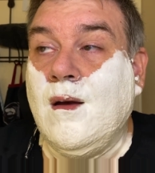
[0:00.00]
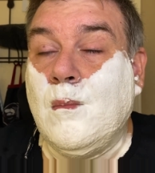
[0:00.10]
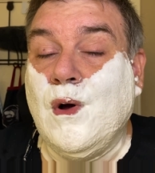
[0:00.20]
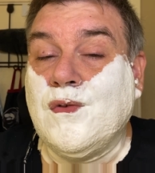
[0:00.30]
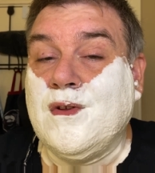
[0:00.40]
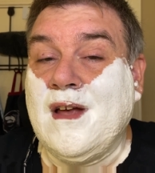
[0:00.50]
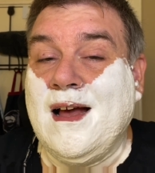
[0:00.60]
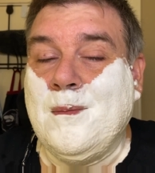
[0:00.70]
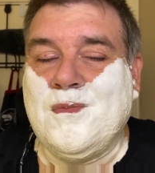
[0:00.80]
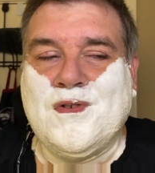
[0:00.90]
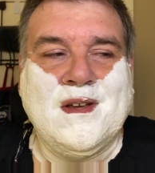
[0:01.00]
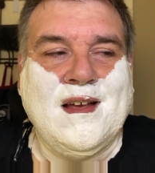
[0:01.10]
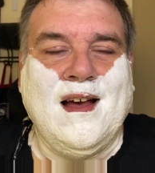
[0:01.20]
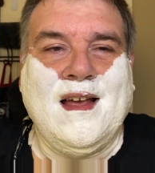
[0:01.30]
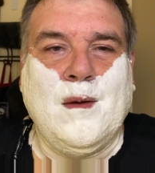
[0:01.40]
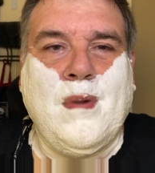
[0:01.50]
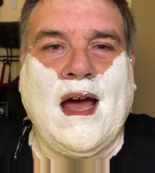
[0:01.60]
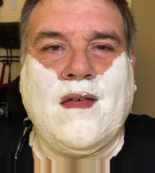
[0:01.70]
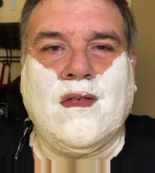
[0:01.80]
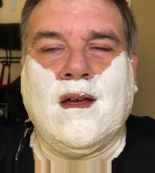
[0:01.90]
most of the times
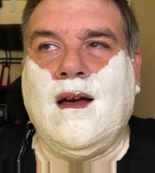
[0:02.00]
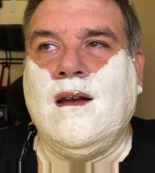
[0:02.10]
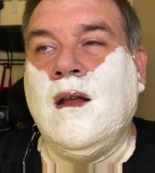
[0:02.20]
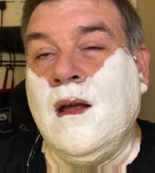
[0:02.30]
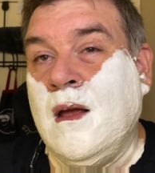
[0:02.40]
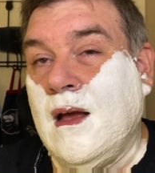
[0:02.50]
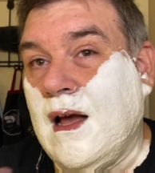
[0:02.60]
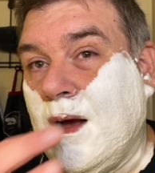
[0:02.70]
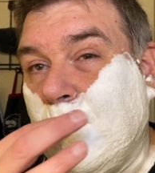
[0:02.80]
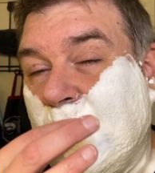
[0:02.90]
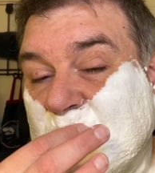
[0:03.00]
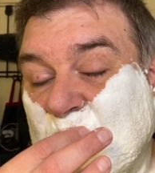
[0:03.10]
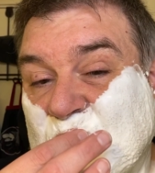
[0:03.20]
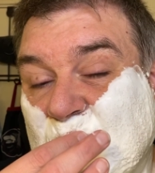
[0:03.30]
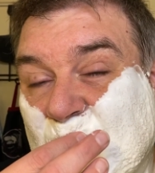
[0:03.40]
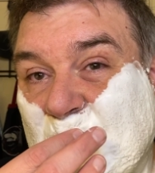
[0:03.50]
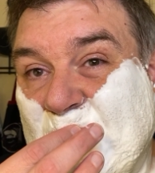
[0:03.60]
empathic. I'm a social worker by